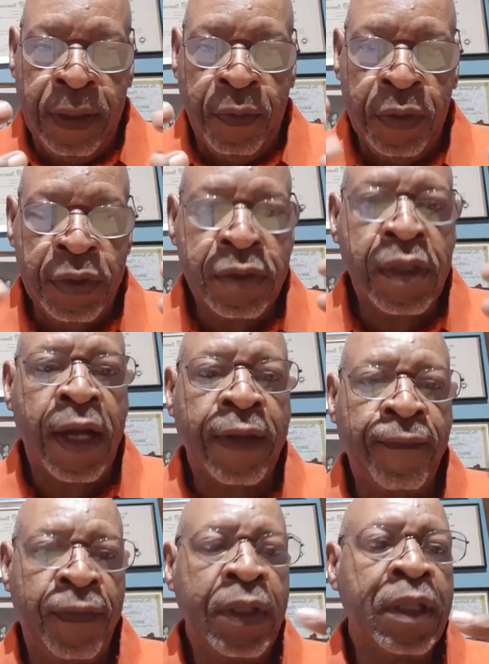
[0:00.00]
When you
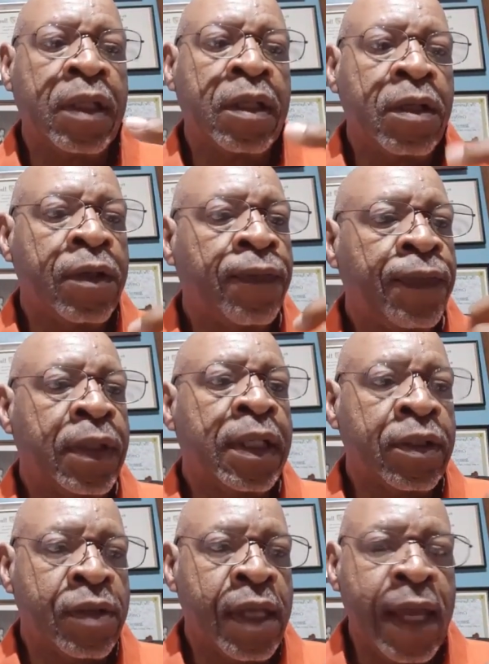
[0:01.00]
start feeling low,
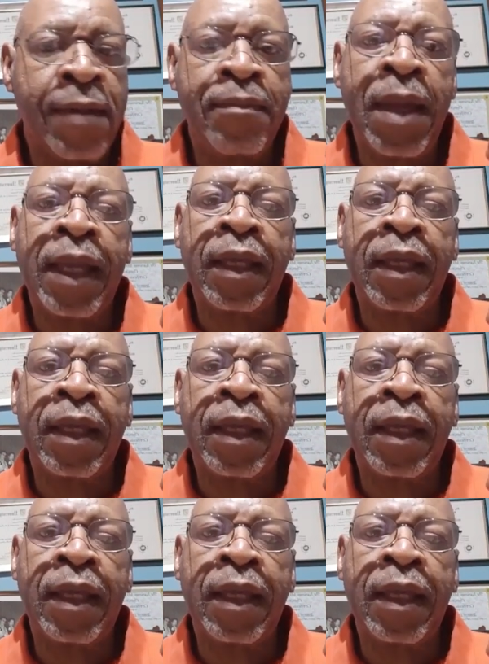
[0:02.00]
feeling like you can't make